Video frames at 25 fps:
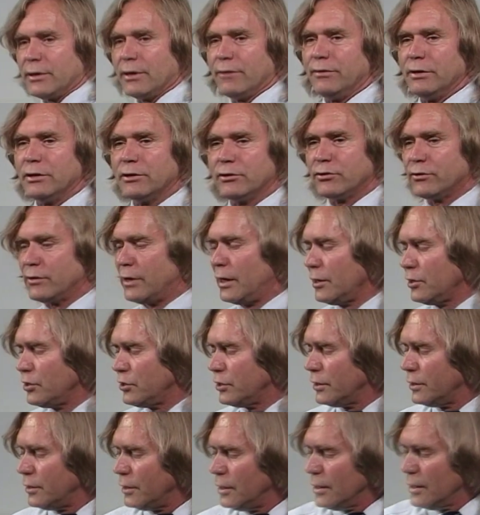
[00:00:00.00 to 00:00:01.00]
of
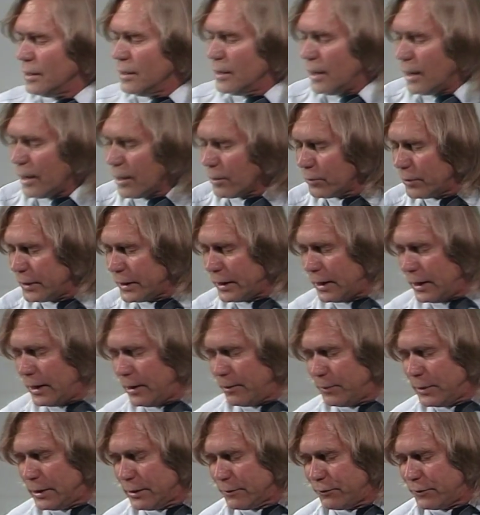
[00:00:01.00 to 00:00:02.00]
instruction, are we
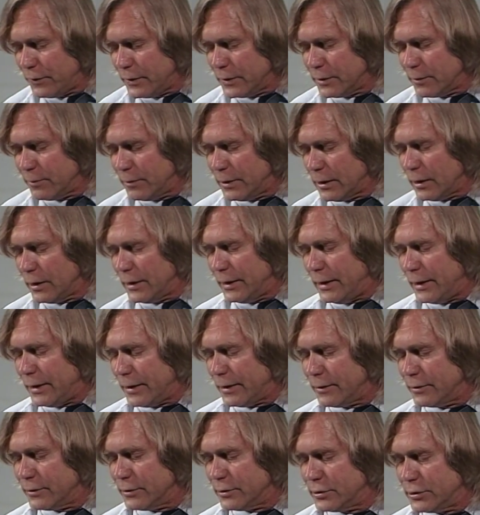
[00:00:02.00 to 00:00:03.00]
aiming fundamentally at
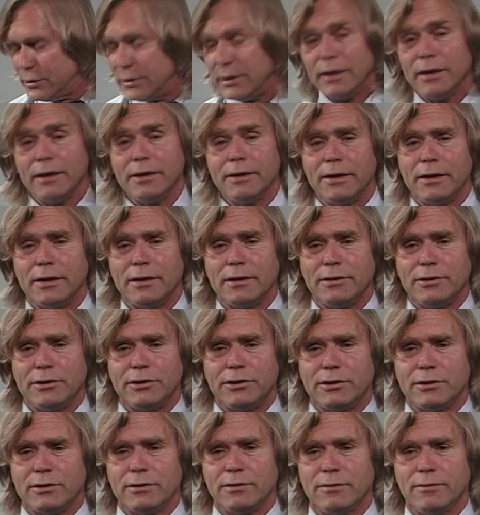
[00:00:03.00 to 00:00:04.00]

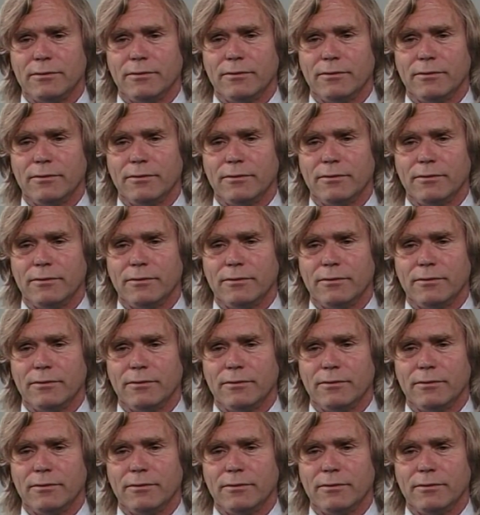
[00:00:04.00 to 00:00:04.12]
understandings,